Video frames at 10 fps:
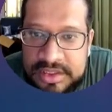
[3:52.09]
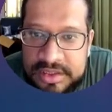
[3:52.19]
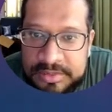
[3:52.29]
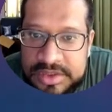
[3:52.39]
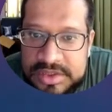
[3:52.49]

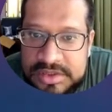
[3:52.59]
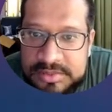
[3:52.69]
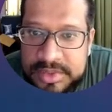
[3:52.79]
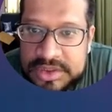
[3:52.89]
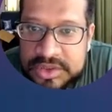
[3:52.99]
let me just
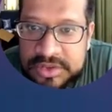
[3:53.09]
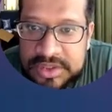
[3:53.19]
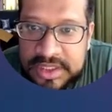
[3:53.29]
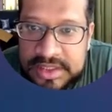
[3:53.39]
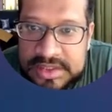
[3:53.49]
make sure the
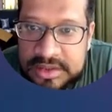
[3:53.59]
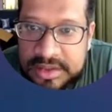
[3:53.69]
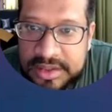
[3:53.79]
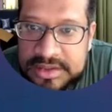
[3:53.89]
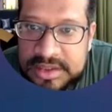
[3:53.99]
dates are
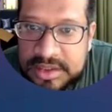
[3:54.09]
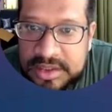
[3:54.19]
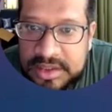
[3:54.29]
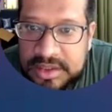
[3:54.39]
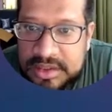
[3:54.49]
correct.
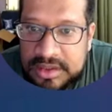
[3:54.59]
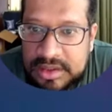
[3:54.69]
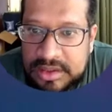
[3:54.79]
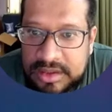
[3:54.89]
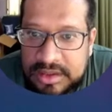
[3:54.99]

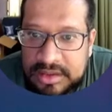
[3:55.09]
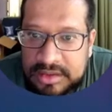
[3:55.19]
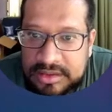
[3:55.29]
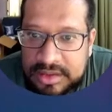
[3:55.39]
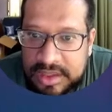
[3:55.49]

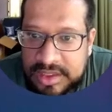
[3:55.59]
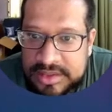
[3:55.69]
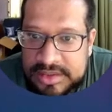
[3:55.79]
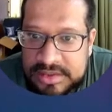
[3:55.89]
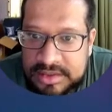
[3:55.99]
The
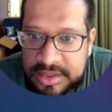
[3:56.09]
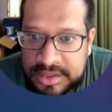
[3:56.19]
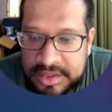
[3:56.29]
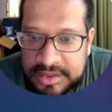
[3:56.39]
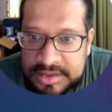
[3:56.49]
last 30
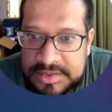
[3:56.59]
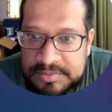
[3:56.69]
days.